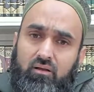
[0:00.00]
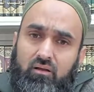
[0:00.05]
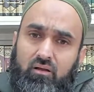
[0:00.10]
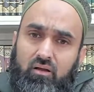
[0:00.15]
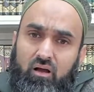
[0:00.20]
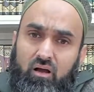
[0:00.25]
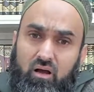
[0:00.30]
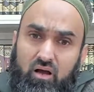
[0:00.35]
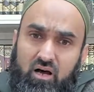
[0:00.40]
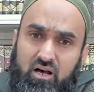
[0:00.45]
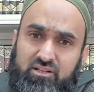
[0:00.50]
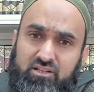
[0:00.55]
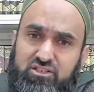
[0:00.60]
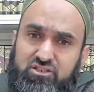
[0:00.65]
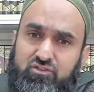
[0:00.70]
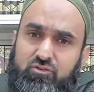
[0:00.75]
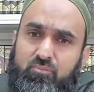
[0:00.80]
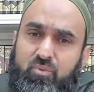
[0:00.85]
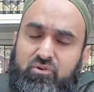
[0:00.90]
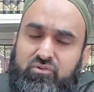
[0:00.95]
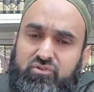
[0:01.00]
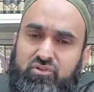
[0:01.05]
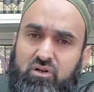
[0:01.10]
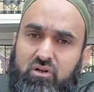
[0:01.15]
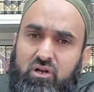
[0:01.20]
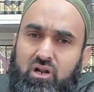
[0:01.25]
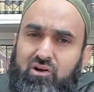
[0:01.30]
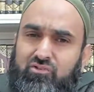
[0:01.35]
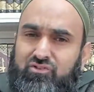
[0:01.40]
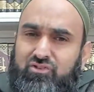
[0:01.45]
hadith of the Prophet
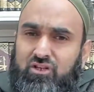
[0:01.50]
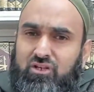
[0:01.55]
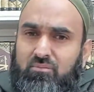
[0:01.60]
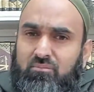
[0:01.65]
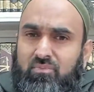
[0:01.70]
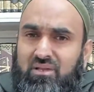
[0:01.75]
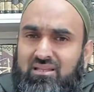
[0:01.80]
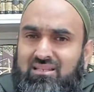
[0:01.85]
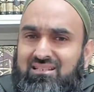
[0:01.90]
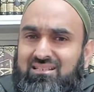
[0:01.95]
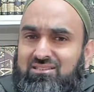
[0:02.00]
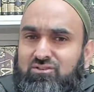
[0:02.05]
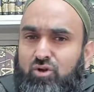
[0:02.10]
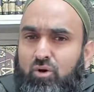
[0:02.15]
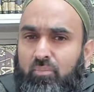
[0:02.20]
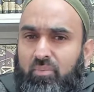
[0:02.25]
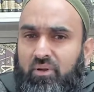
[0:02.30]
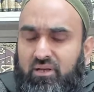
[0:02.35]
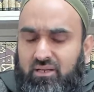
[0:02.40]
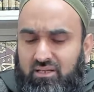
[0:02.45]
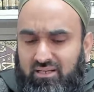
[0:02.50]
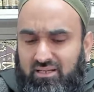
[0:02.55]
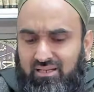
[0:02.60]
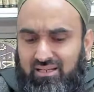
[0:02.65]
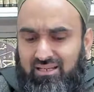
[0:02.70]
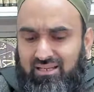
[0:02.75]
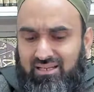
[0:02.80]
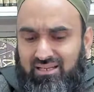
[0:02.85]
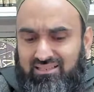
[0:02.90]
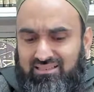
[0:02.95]
sallallahu alaihi wasallam in this topic,
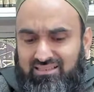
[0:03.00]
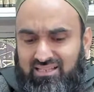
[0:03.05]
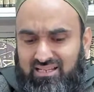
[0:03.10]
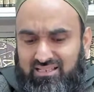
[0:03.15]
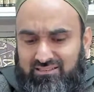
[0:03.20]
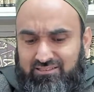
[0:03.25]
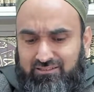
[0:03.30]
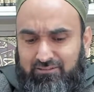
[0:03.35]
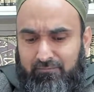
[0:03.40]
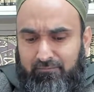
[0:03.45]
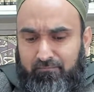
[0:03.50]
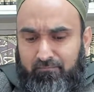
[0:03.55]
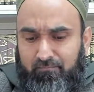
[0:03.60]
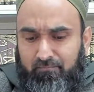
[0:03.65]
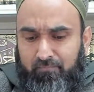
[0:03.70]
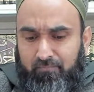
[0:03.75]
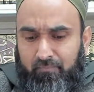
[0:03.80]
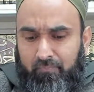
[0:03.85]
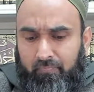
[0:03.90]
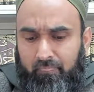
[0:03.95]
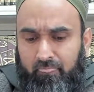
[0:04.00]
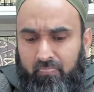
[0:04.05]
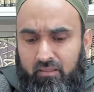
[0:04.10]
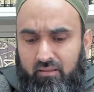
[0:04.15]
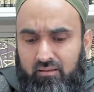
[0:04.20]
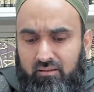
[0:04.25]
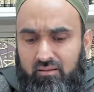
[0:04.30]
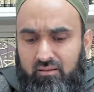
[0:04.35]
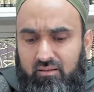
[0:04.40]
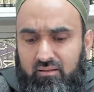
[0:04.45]
he says
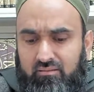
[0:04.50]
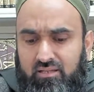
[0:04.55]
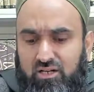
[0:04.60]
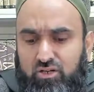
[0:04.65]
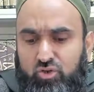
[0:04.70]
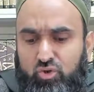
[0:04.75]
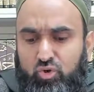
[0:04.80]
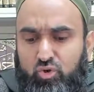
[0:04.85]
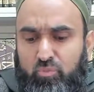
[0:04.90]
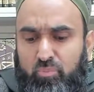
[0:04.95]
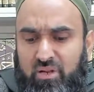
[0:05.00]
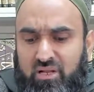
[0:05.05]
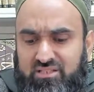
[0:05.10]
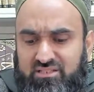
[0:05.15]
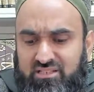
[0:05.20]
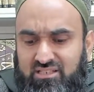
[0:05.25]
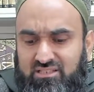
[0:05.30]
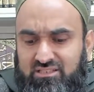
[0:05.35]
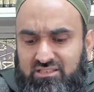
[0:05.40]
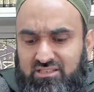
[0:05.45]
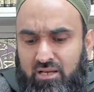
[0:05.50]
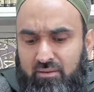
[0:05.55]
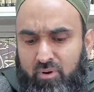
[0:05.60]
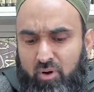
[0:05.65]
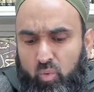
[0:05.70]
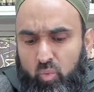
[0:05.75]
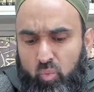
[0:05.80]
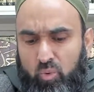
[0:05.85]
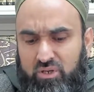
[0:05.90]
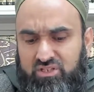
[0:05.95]
that two blessings about
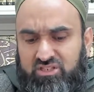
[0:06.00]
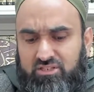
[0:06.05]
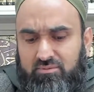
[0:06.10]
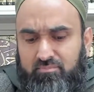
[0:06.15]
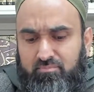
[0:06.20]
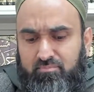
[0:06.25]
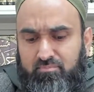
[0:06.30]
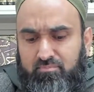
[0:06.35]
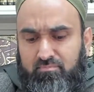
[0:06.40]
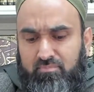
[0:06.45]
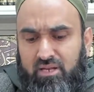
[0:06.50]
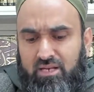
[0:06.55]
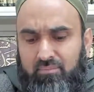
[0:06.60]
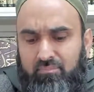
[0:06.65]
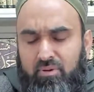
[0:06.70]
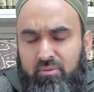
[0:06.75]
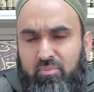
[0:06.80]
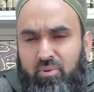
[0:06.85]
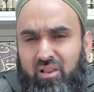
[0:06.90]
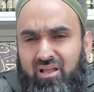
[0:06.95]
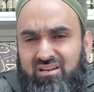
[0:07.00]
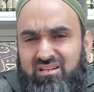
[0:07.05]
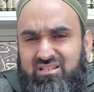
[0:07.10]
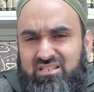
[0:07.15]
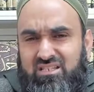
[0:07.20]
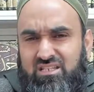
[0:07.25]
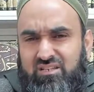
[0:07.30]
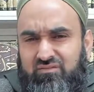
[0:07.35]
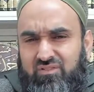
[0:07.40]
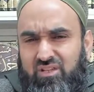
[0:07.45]
which many people are
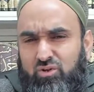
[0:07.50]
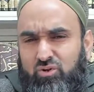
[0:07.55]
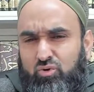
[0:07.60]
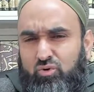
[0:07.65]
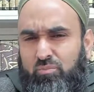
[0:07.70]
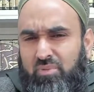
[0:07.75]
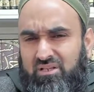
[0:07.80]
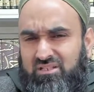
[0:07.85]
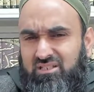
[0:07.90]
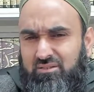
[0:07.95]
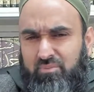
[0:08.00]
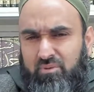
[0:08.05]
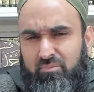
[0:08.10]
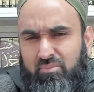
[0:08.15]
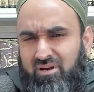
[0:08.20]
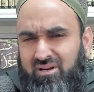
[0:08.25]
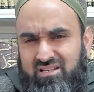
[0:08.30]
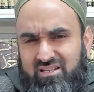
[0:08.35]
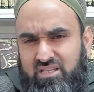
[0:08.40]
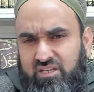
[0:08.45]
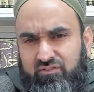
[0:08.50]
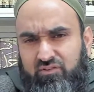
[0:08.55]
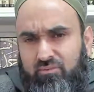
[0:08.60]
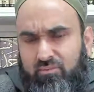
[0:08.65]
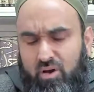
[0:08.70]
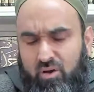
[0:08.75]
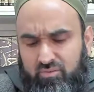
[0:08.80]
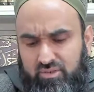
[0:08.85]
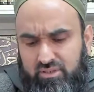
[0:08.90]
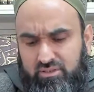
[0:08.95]
deceived. That two blessings people are deceived
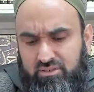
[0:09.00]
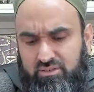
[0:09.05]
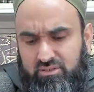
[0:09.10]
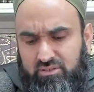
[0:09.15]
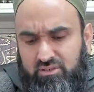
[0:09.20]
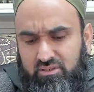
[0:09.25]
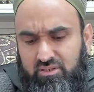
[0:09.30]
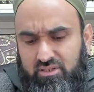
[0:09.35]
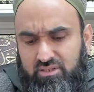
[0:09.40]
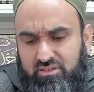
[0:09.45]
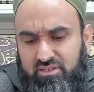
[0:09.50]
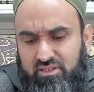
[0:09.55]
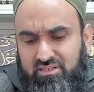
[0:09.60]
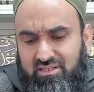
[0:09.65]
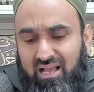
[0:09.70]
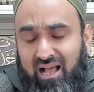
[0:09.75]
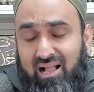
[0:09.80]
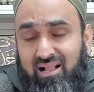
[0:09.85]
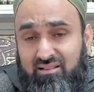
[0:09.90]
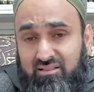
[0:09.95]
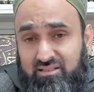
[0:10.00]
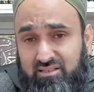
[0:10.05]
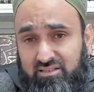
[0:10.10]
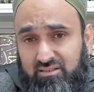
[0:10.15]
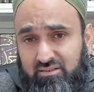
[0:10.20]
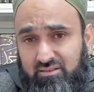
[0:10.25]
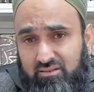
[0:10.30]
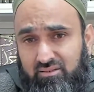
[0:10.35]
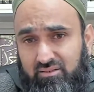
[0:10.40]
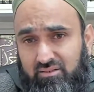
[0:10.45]
about it. He says health
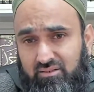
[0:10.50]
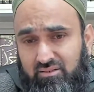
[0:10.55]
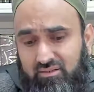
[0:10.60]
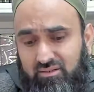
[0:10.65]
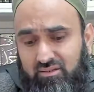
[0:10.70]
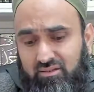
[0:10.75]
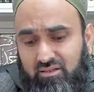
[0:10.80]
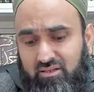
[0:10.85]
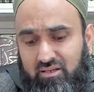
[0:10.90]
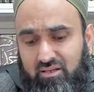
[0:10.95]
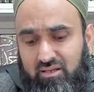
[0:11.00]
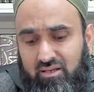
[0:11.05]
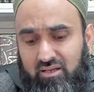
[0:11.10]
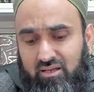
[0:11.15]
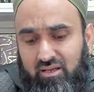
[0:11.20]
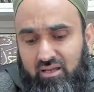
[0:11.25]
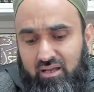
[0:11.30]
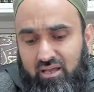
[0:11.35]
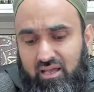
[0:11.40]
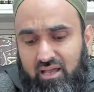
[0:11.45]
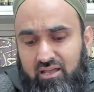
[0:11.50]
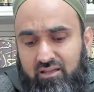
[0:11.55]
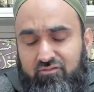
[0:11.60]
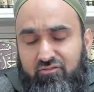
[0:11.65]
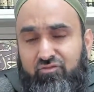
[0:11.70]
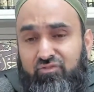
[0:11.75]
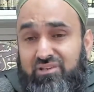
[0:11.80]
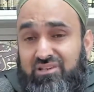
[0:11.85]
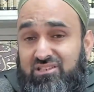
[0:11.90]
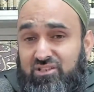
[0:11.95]
and
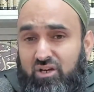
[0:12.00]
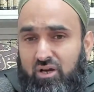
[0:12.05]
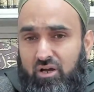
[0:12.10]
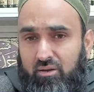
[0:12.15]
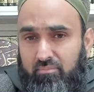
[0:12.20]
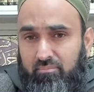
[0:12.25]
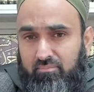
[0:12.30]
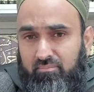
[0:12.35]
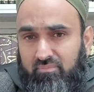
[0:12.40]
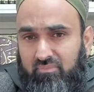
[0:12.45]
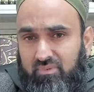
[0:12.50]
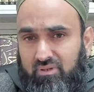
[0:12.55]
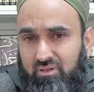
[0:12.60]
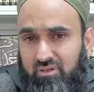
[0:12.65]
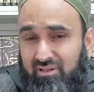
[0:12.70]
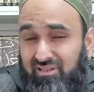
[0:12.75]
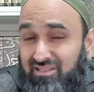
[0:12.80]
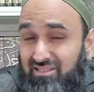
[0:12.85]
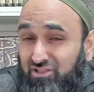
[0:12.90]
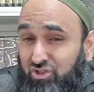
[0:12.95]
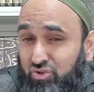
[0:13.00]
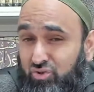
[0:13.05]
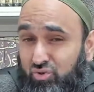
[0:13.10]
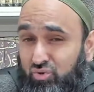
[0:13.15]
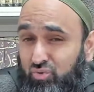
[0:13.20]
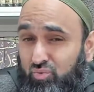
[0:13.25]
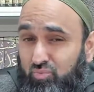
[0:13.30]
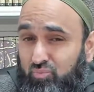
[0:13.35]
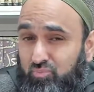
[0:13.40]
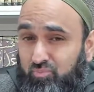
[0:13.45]
free time. These are
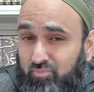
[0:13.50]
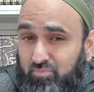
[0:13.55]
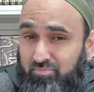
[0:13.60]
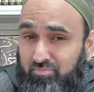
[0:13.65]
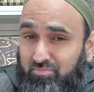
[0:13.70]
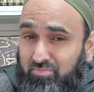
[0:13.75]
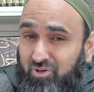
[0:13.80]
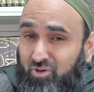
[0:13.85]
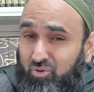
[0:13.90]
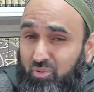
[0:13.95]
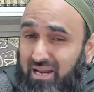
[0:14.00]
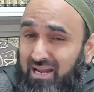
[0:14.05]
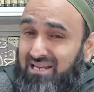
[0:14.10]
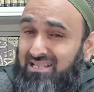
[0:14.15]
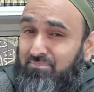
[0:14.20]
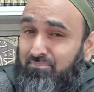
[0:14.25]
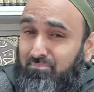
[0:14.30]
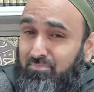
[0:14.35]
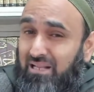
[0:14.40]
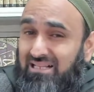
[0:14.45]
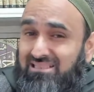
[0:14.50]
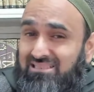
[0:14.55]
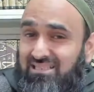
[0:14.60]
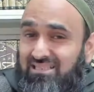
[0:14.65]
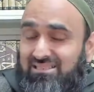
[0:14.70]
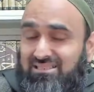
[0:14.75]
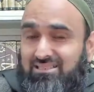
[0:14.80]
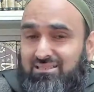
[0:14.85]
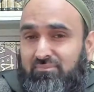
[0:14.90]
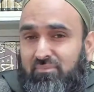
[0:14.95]
two great
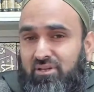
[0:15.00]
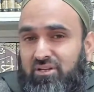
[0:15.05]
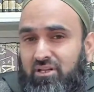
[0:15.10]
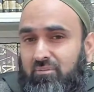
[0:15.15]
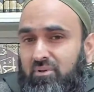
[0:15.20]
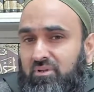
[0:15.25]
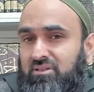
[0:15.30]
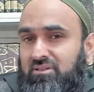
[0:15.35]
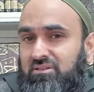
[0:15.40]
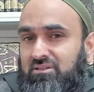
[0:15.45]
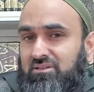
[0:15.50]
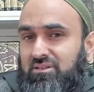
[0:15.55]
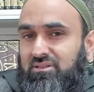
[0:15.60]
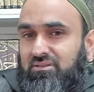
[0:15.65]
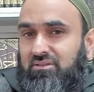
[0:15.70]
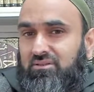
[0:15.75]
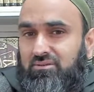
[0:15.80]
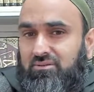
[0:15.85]
blessings, my dear brothers and sisters.